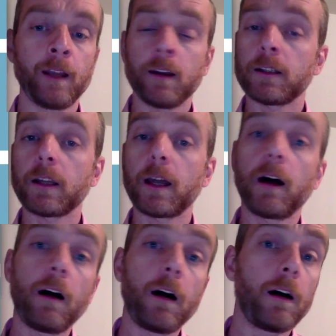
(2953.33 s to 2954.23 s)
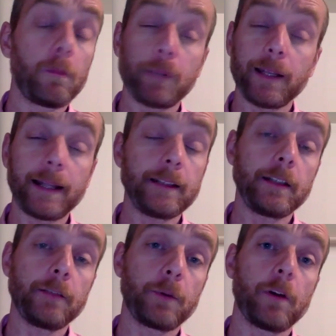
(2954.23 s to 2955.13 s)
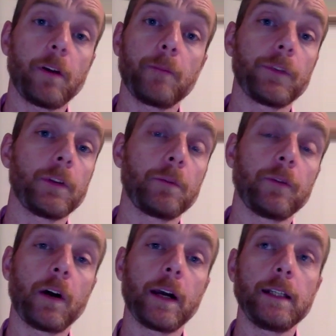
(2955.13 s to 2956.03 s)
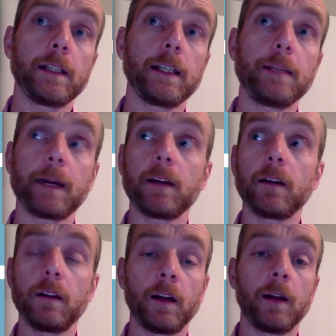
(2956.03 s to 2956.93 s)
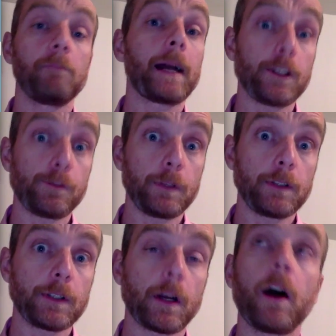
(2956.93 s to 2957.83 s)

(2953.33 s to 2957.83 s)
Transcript: Now, there are plenty of programs that provide email management.